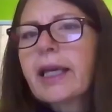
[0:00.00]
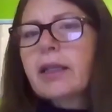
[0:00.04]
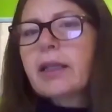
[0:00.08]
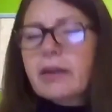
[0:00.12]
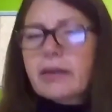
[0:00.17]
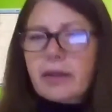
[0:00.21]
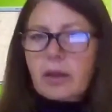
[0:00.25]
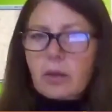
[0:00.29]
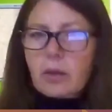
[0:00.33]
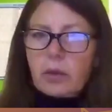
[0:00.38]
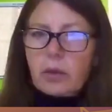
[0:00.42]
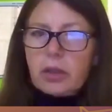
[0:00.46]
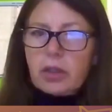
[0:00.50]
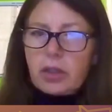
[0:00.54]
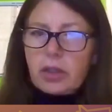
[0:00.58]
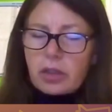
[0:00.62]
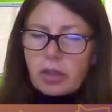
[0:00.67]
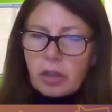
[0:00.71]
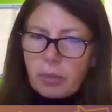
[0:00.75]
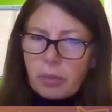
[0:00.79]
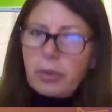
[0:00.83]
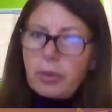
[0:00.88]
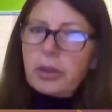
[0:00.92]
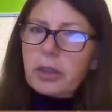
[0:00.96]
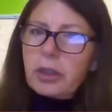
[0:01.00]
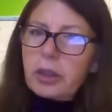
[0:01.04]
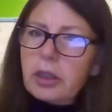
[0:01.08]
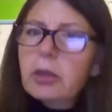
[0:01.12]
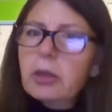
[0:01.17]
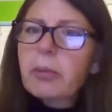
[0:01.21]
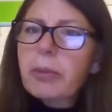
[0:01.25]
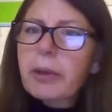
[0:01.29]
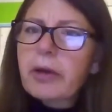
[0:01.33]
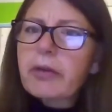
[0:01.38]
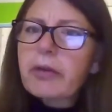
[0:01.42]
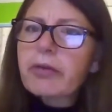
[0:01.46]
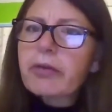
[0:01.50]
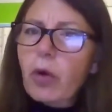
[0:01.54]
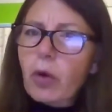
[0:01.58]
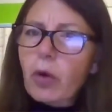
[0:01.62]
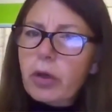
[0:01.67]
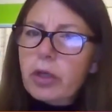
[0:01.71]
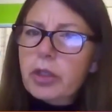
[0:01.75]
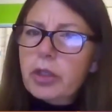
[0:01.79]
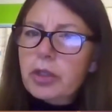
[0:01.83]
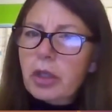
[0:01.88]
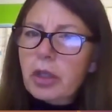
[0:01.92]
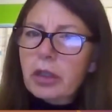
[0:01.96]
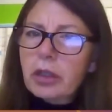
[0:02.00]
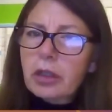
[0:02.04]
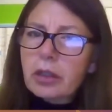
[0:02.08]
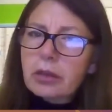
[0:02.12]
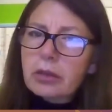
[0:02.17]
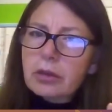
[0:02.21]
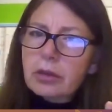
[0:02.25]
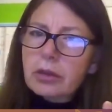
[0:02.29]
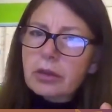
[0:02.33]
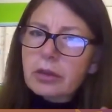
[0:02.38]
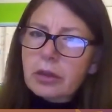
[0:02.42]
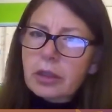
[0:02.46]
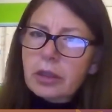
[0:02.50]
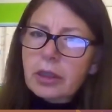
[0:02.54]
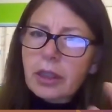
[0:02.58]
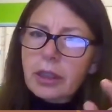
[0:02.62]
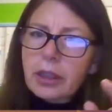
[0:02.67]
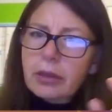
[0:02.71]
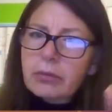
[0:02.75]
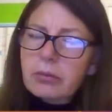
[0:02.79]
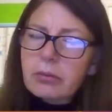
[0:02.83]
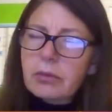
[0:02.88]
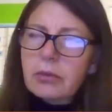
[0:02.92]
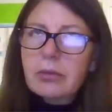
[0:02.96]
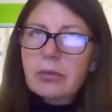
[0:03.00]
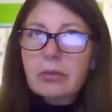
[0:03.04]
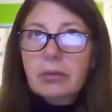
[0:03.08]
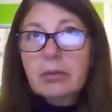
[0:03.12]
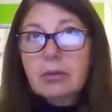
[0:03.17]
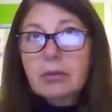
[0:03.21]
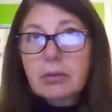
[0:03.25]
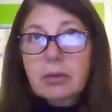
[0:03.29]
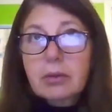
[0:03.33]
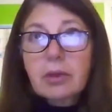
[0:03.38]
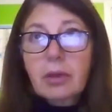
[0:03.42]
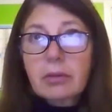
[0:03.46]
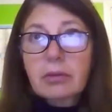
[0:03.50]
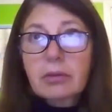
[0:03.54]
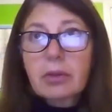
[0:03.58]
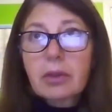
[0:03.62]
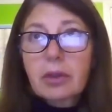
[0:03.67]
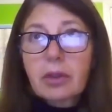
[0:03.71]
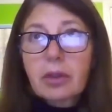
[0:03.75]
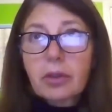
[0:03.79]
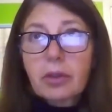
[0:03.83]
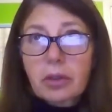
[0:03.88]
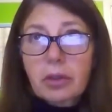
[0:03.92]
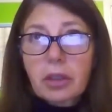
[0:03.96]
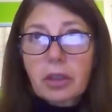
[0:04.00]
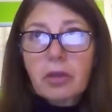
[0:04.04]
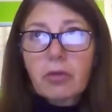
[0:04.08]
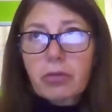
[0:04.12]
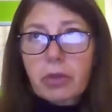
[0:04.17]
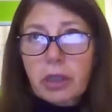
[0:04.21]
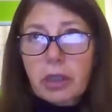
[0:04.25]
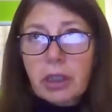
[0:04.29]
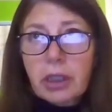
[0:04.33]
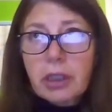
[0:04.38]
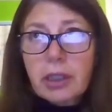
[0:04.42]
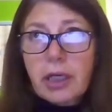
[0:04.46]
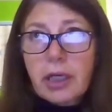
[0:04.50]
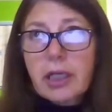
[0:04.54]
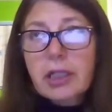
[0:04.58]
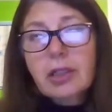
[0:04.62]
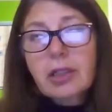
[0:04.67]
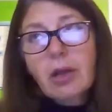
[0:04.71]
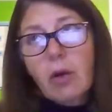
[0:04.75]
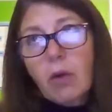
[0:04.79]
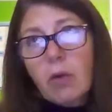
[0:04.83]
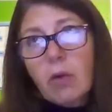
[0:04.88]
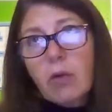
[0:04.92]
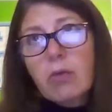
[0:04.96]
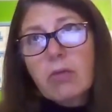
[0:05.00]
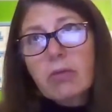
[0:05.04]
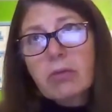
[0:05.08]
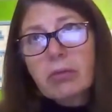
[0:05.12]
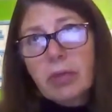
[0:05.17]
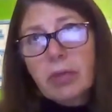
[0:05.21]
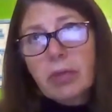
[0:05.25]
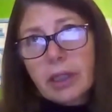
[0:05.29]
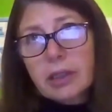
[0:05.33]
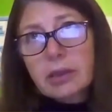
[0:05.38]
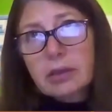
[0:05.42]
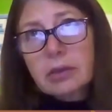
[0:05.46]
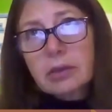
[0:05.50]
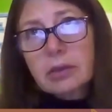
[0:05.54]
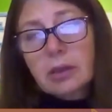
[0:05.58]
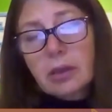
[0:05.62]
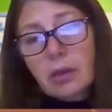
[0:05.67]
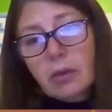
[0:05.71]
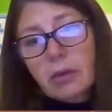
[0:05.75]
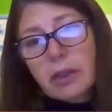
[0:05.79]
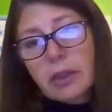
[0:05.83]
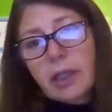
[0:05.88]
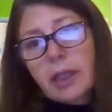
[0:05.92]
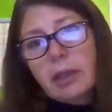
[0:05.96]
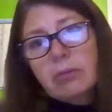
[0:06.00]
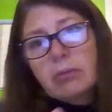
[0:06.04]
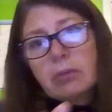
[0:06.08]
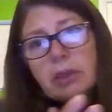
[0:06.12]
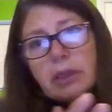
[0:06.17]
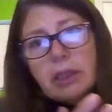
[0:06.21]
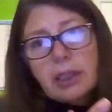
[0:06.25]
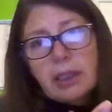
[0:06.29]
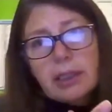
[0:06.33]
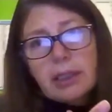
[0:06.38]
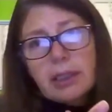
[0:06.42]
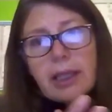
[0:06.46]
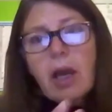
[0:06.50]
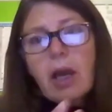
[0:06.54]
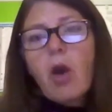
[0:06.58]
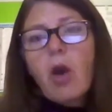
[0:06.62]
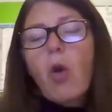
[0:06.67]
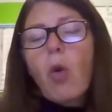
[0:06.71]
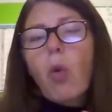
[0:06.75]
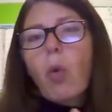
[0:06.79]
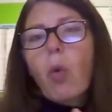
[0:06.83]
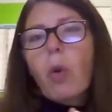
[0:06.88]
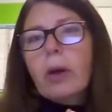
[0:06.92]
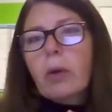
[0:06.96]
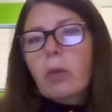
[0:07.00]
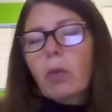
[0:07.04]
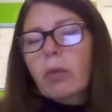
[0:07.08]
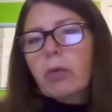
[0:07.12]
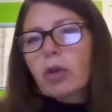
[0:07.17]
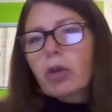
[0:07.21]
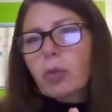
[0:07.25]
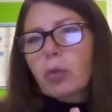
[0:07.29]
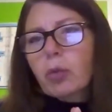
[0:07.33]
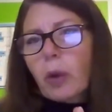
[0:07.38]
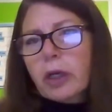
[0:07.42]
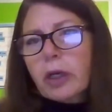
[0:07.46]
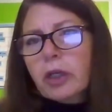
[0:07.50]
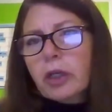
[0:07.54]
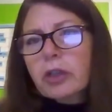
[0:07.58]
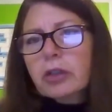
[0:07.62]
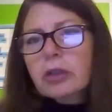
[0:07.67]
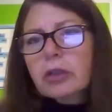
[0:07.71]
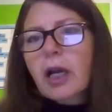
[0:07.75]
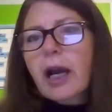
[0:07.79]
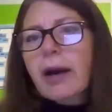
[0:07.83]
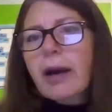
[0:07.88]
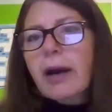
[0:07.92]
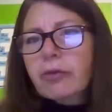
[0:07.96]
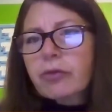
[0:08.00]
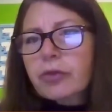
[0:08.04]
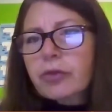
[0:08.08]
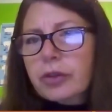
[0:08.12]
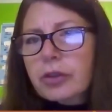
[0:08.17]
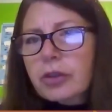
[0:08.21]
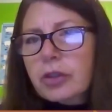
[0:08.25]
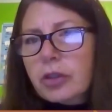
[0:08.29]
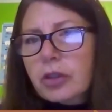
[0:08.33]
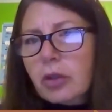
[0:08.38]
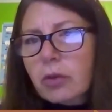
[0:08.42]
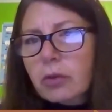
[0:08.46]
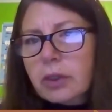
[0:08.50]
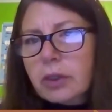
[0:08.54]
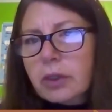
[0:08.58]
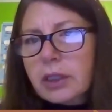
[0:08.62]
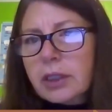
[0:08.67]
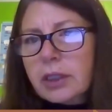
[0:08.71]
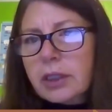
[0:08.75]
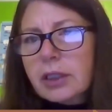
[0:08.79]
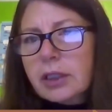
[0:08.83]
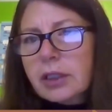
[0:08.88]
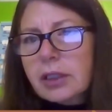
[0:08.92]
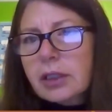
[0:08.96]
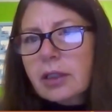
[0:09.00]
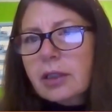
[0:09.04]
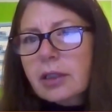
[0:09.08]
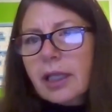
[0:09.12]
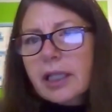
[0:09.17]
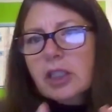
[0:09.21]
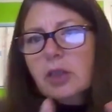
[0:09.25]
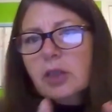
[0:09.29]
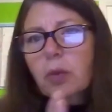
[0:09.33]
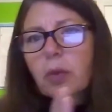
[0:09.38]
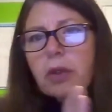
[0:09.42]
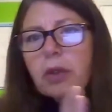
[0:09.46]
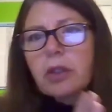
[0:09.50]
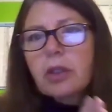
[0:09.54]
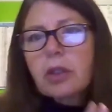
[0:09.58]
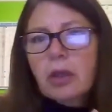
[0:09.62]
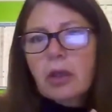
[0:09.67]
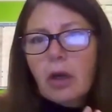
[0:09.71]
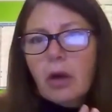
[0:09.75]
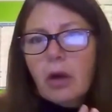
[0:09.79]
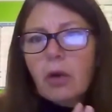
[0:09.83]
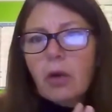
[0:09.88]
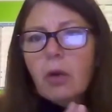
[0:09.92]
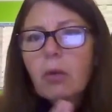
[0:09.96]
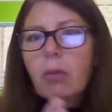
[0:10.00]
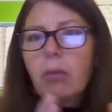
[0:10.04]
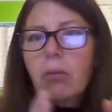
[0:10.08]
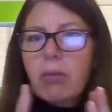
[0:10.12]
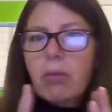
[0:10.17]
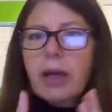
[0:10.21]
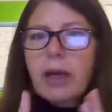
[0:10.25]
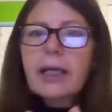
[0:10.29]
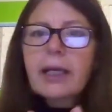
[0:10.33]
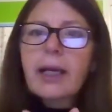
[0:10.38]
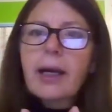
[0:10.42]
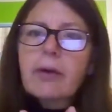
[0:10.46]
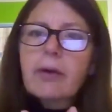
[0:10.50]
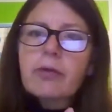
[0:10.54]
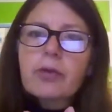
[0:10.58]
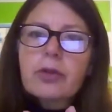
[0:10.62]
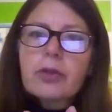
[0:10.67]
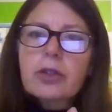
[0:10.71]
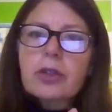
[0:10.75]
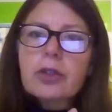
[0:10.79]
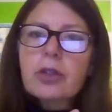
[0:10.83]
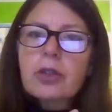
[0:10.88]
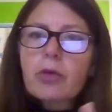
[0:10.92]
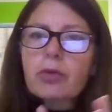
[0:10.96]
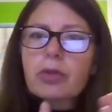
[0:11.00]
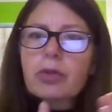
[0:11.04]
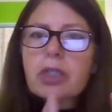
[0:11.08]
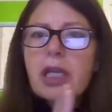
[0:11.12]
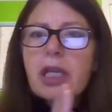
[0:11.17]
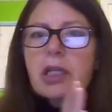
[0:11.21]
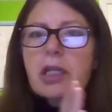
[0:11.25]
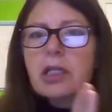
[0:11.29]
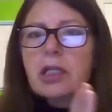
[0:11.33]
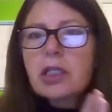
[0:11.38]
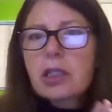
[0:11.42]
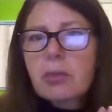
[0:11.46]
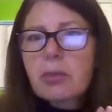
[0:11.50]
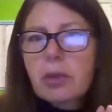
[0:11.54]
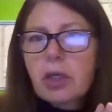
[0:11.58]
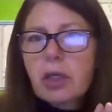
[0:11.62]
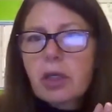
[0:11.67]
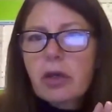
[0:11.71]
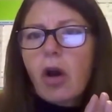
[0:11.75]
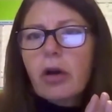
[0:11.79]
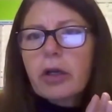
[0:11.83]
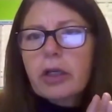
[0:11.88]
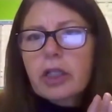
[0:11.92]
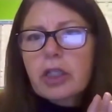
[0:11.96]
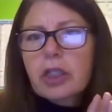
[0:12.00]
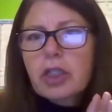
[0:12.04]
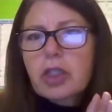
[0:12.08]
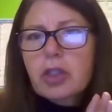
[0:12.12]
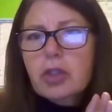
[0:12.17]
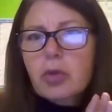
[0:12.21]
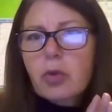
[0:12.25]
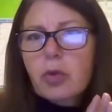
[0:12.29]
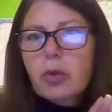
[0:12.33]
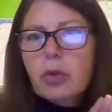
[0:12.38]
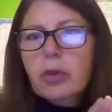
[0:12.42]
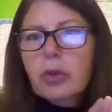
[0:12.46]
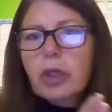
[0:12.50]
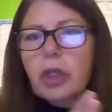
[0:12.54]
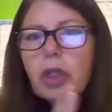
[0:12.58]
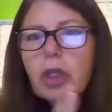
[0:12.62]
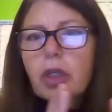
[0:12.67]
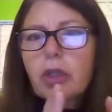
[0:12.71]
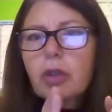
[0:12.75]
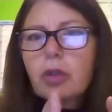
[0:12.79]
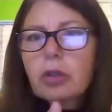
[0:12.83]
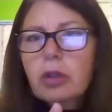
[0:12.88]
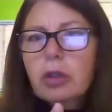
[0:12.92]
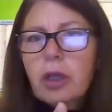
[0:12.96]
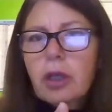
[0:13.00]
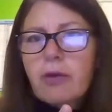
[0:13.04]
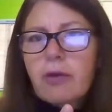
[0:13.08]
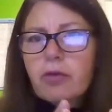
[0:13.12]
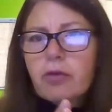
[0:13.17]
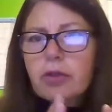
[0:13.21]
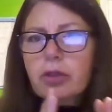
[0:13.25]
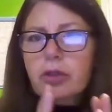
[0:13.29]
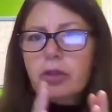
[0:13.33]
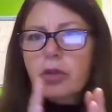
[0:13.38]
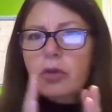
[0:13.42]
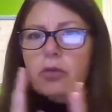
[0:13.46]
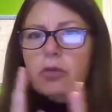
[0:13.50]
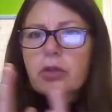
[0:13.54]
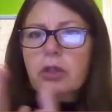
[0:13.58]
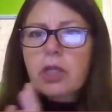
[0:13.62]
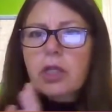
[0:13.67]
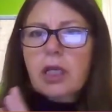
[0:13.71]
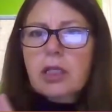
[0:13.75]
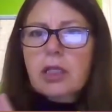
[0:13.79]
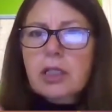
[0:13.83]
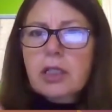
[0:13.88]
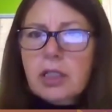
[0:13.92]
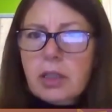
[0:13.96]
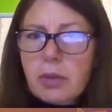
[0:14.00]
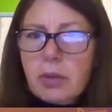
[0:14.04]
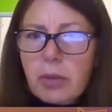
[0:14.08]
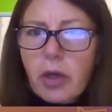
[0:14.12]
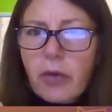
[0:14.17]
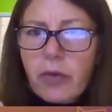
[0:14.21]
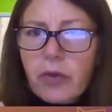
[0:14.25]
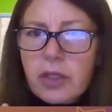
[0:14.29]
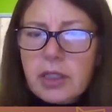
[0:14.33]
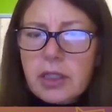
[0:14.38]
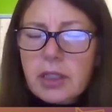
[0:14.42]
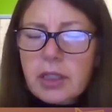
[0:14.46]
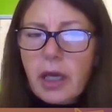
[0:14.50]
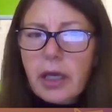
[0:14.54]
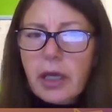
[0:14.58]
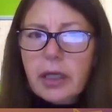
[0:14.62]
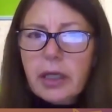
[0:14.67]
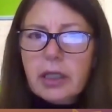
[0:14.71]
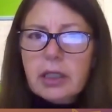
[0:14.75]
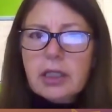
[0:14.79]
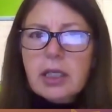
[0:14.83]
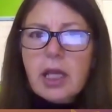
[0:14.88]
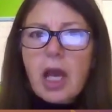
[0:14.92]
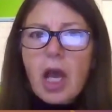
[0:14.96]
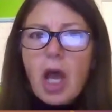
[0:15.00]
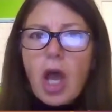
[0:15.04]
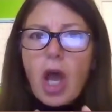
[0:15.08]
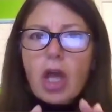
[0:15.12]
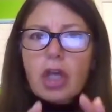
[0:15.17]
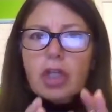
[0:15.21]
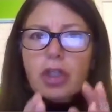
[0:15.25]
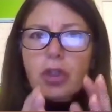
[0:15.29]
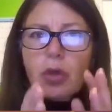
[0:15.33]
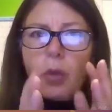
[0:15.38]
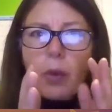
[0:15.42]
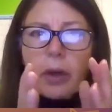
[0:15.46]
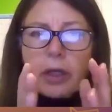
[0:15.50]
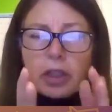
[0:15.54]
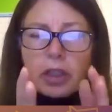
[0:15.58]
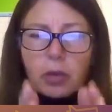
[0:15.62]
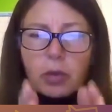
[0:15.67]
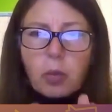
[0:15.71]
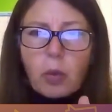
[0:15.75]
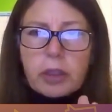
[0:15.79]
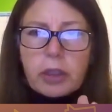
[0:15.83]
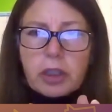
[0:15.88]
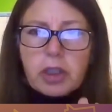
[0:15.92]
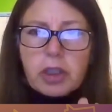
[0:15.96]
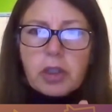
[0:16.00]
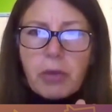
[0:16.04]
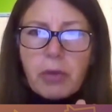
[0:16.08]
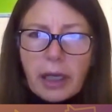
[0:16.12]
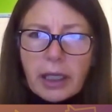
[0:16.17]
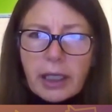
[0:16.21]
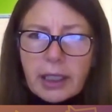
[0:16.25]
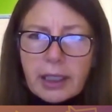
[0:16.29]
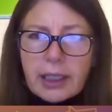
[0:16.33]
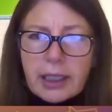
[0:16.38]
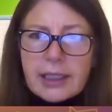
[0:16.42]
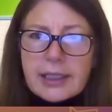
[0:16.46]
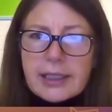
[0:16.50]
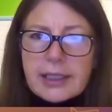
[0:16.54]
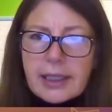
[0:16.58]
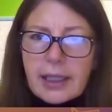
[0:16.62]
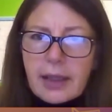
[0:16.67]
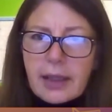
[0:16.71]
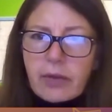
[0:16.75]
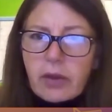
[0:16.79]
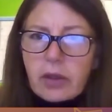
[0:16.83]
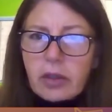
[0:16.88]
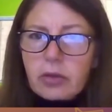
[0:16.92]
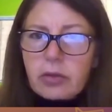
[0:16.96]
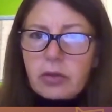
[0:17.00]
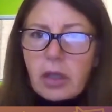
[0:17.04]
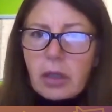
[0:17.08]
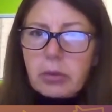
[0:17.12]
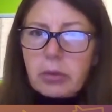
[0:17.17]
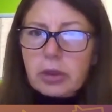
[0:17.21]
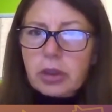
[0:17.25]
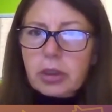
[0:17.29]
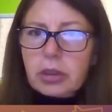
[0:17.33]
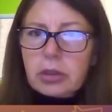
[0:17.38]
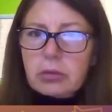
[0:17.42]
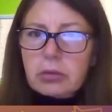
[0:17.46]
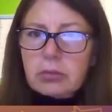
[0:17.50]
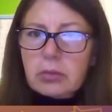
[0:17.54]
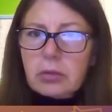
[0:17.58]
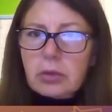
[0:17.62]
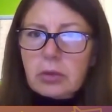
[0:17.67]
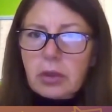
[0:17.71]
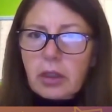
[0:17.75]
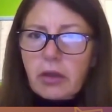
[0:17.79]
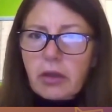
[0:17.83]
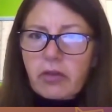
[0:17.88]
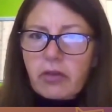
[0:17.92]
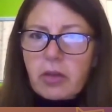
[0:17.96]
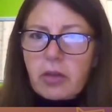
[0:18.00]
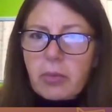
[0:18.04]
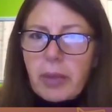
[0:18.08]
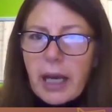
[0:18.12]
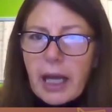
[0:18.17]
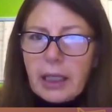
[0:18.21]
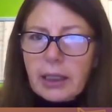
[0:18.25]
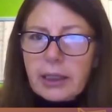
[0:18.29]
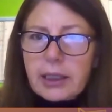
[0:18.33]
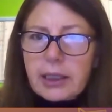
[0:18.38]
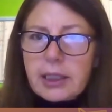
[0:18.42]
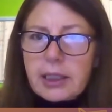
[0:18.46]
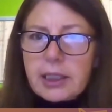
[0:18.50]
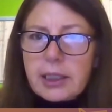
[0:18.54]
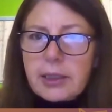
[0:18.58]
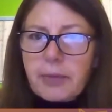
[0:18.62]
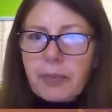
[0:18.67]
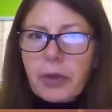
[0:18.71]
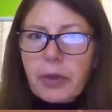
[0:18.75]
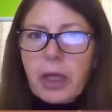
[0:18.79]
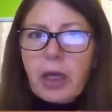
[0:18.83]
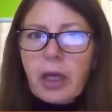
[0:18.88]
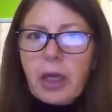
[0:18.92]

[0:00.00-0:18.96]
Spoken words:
anything, when you start putting a little bit of focus on it, you're gonna realize, oh man, you know what, where your comfort zone is, that's where you go. My comfort zone tends to be on a story. Your comfort zone tends to be on the science. So once you recognize that, then you're able to give the balance.